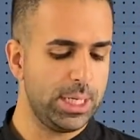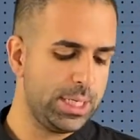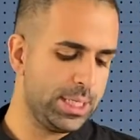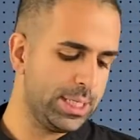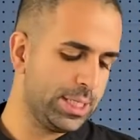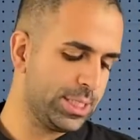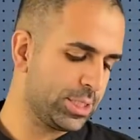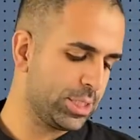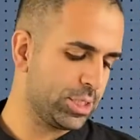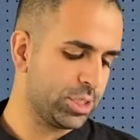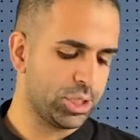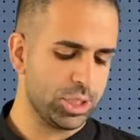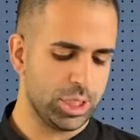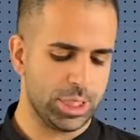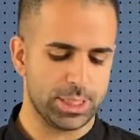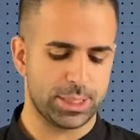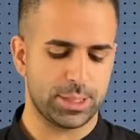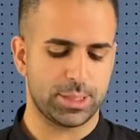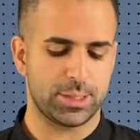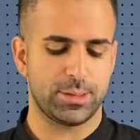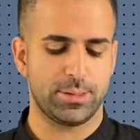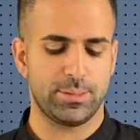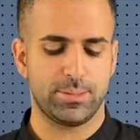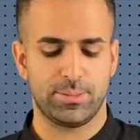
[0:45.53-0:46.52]
This is
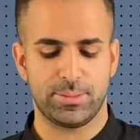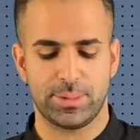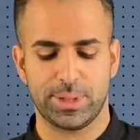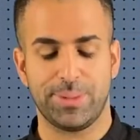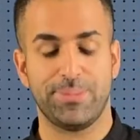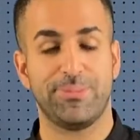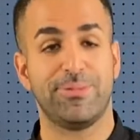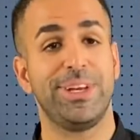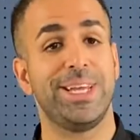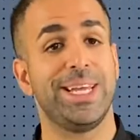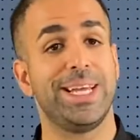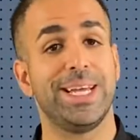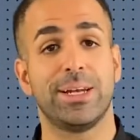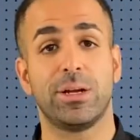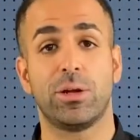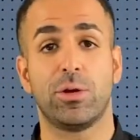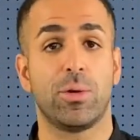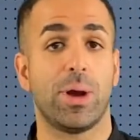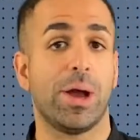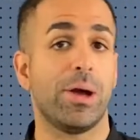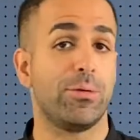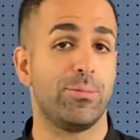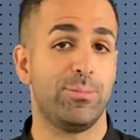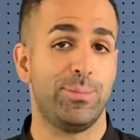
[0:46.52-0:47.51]
just some vegan
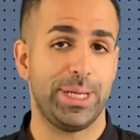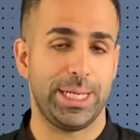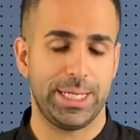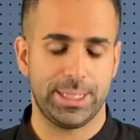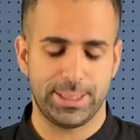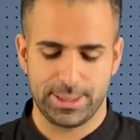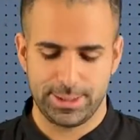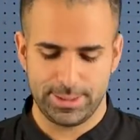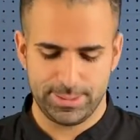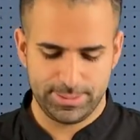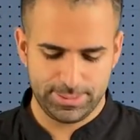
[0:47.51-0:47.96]
ground meat.